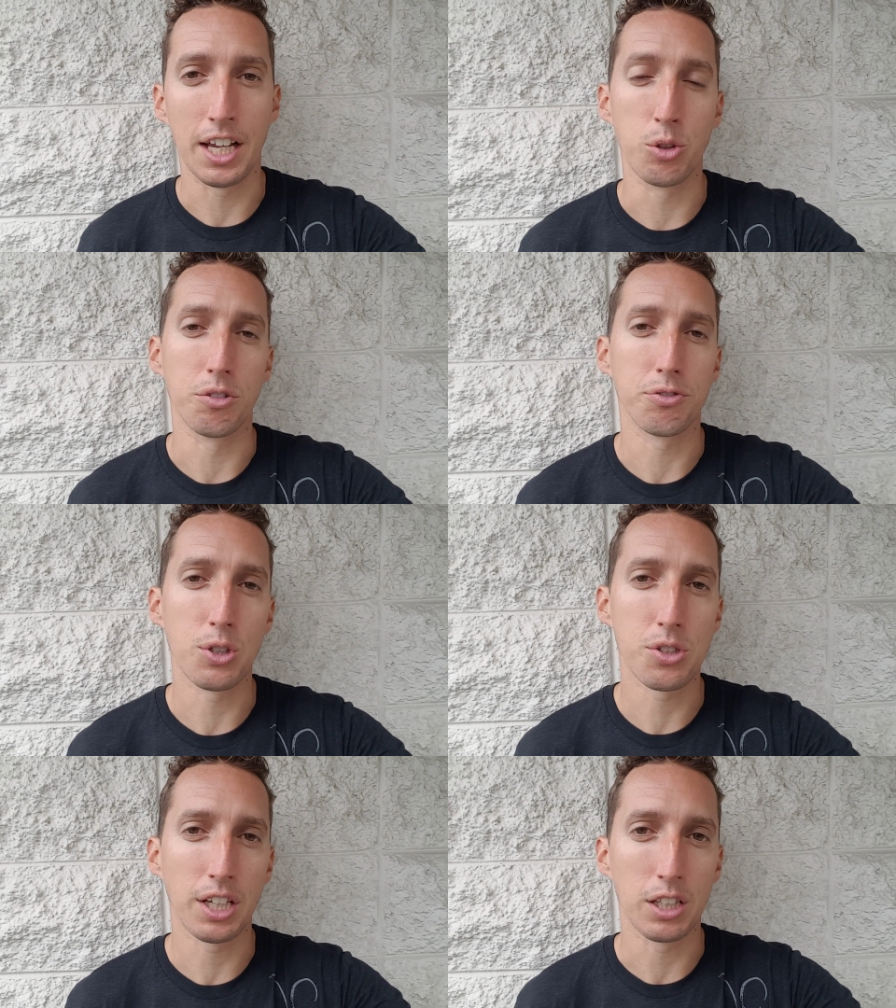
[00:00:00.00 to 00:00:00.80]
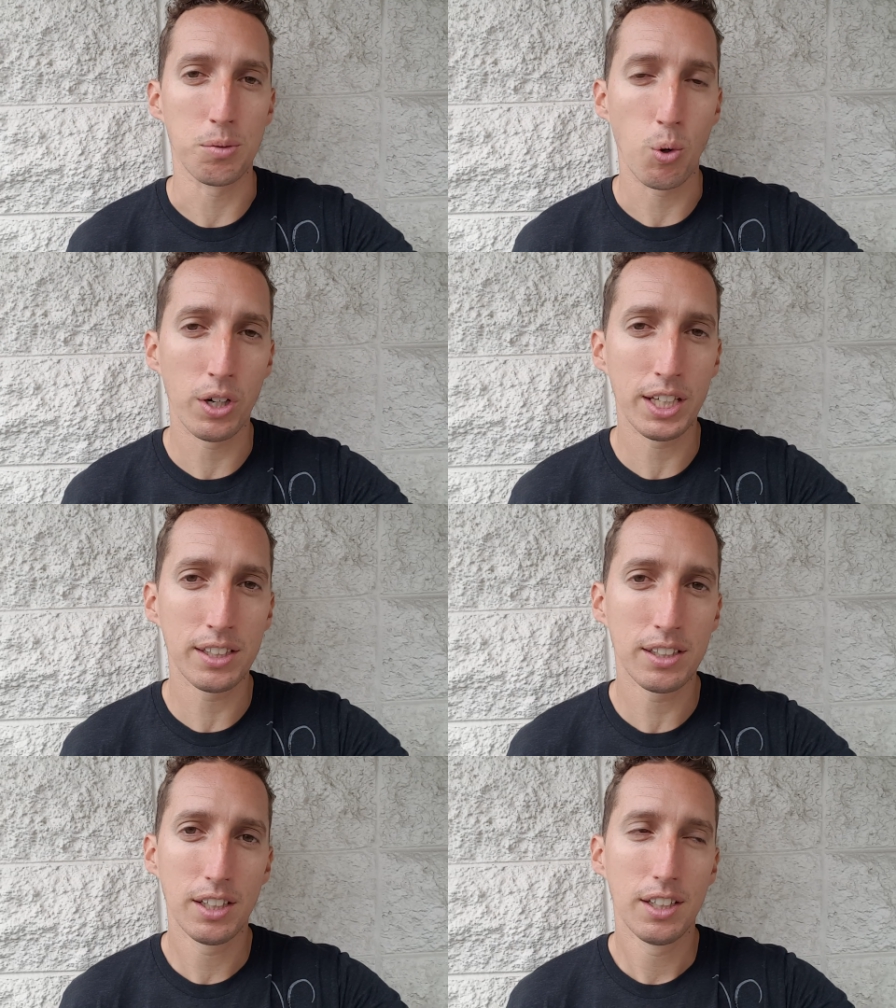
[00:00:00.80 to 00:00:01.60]
I do it first thing in the
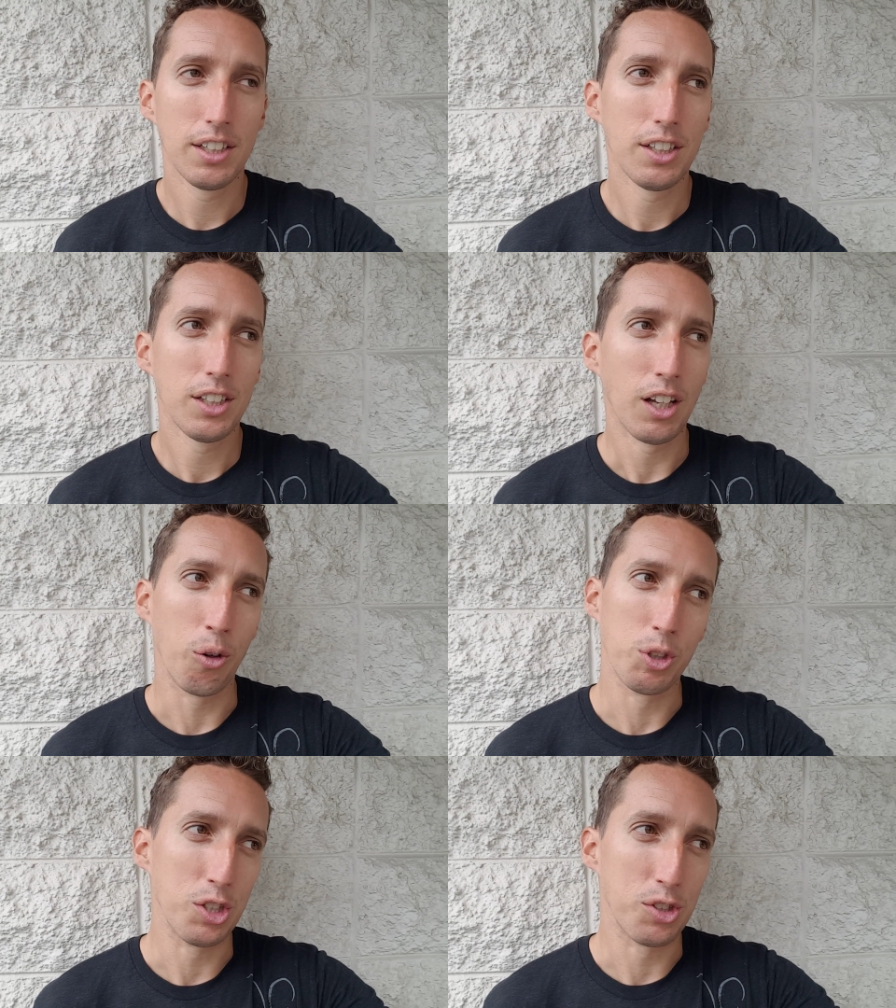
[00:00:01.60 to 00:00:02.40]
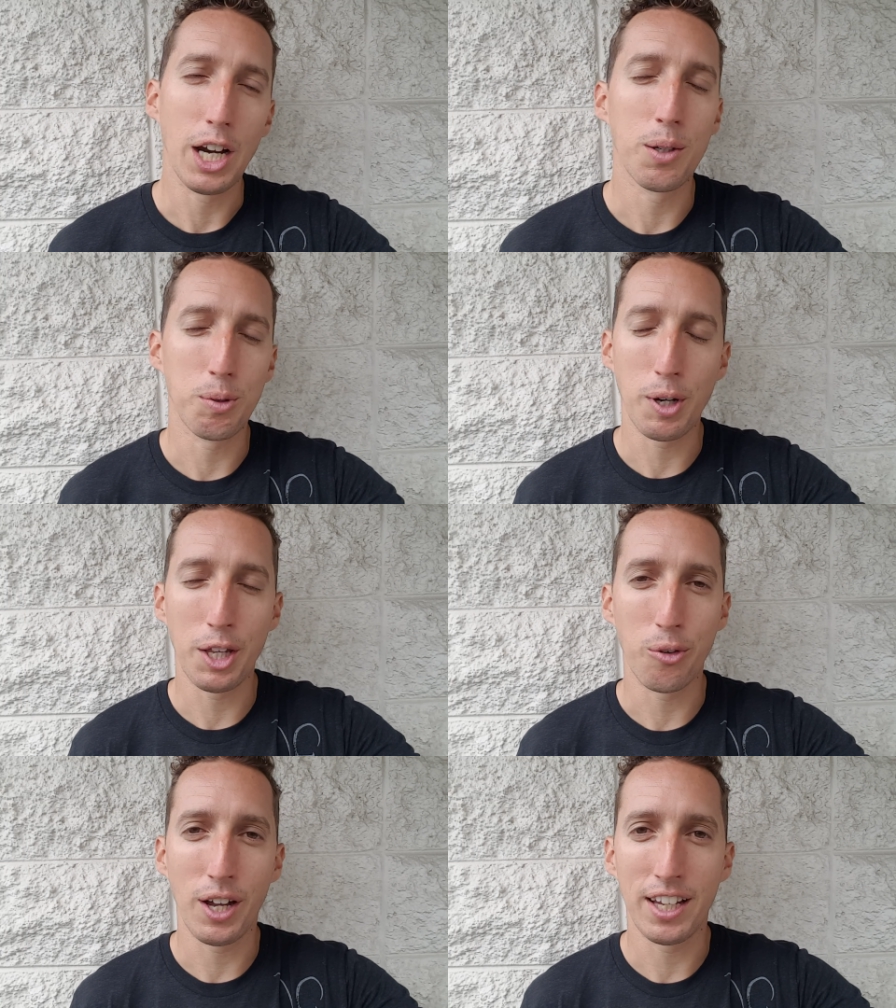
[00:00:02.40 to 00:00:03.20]
morning, uh, which is terrible,
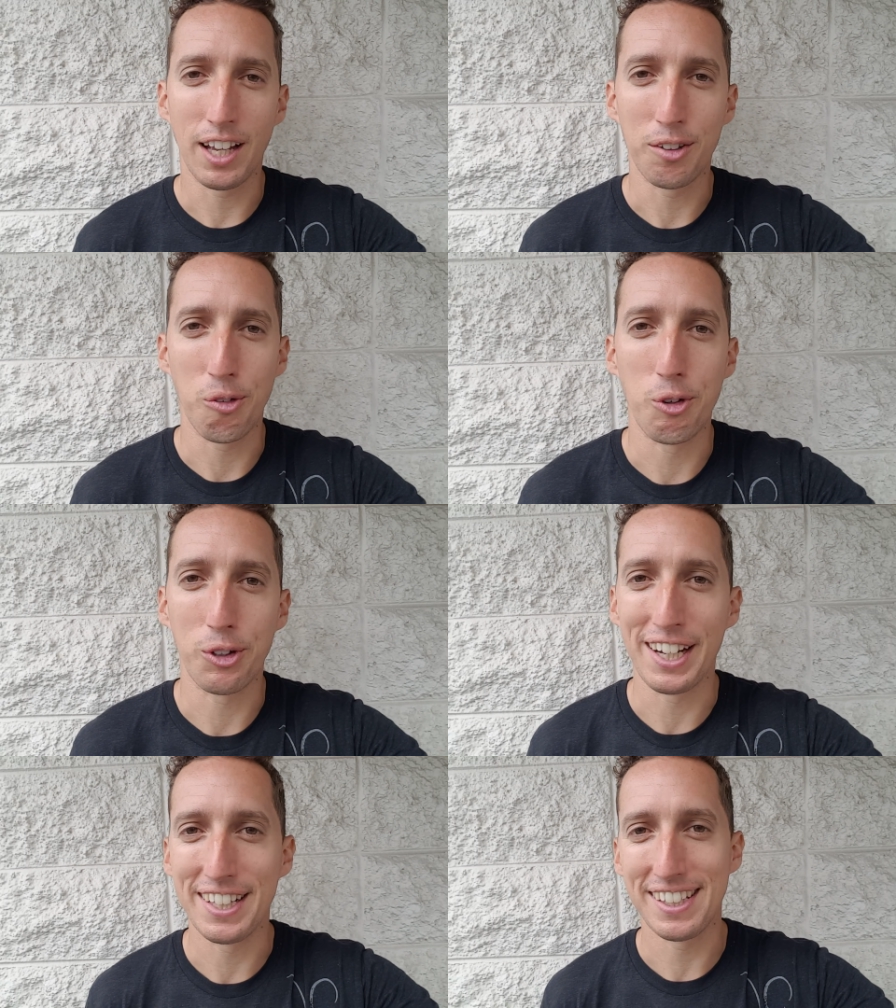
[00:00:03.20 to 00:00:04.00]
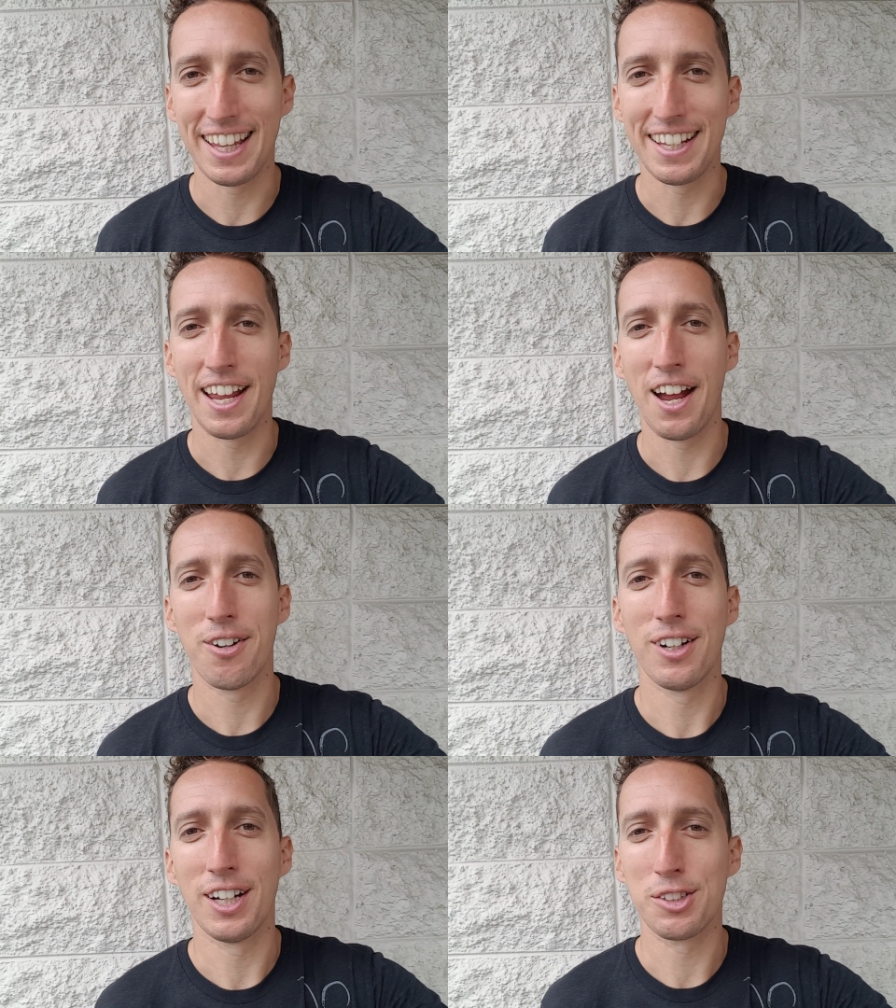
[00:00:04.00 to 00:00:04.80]
by the way. I won't get into that
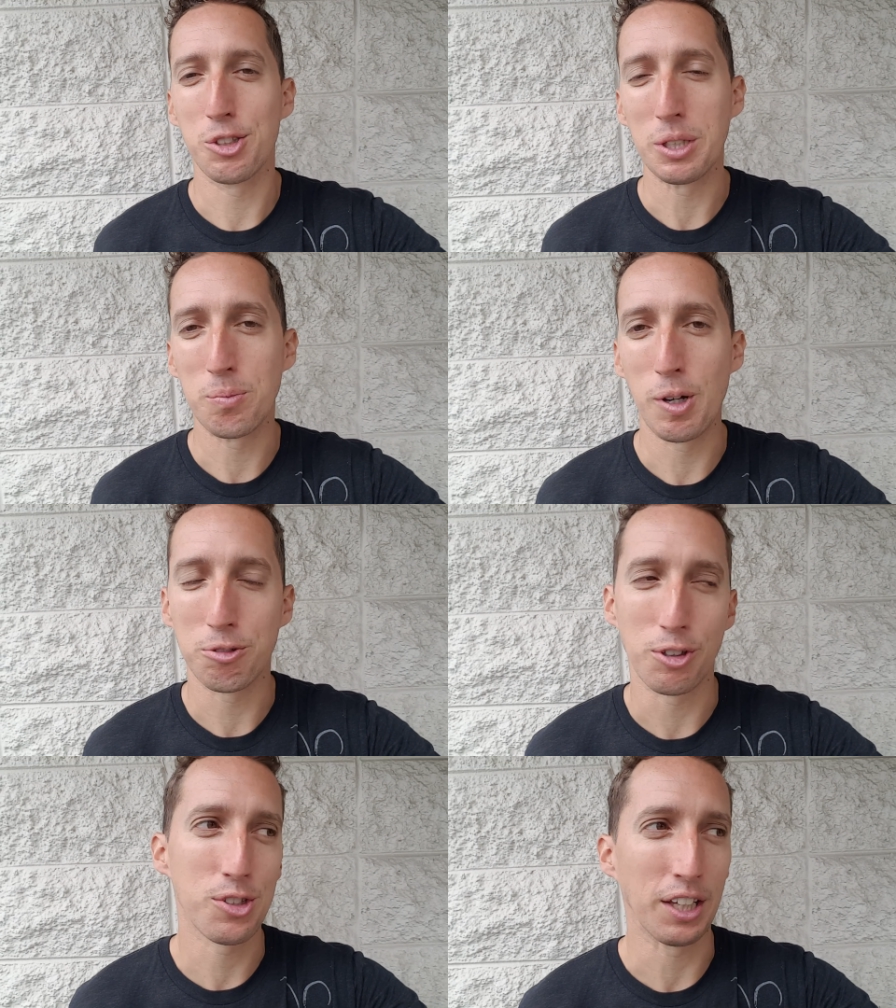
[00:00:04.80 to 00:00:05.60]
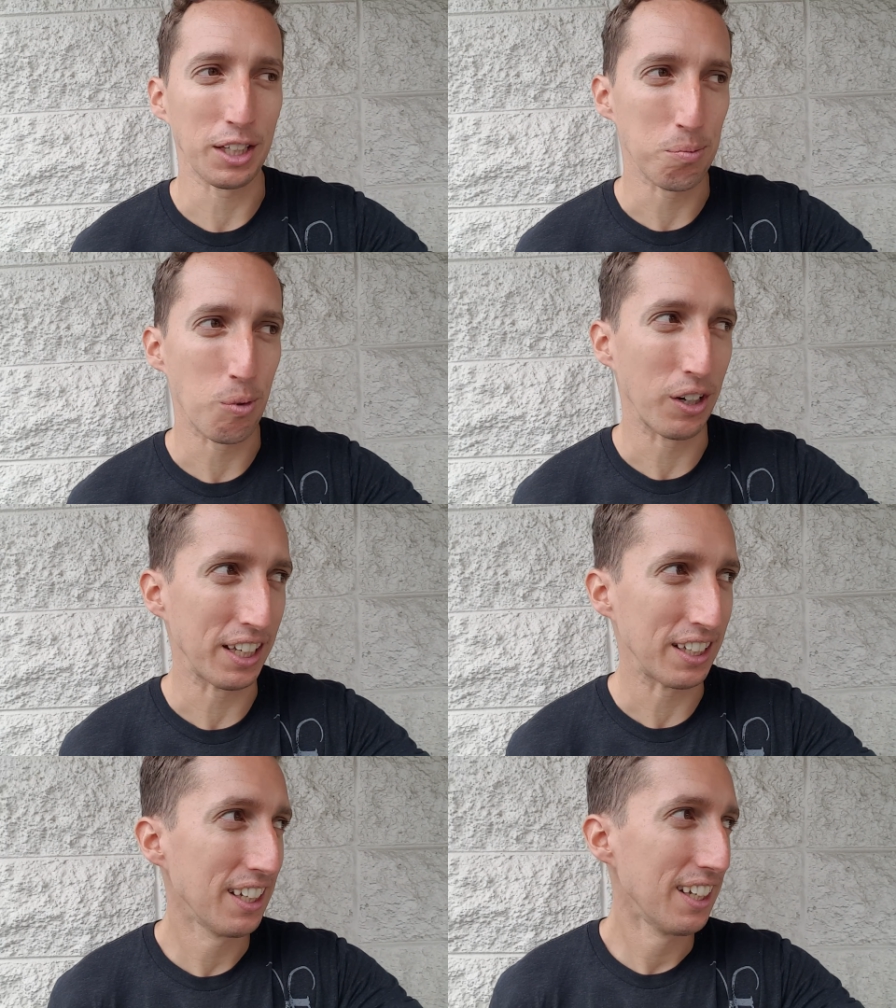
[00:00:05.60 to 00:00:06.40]
now. I do email first thing in the morning.